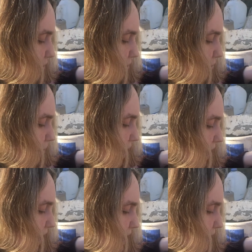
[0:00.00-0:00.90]

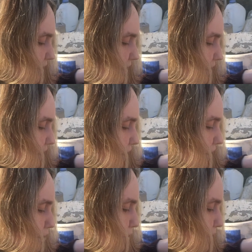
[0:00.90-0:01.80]
where
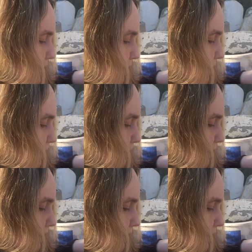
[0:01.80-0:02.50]
I'm putting them,